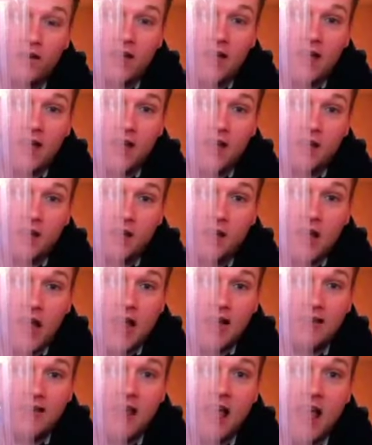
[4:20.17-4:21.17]
to get
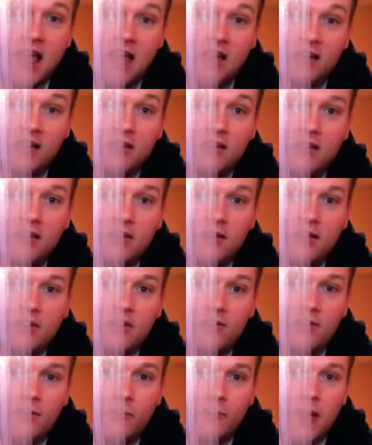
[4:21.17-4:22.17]
a 10
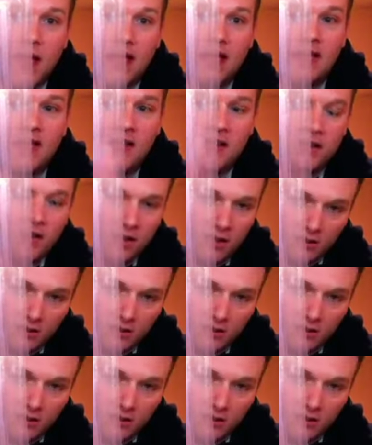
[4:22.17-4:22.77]
from Beckett.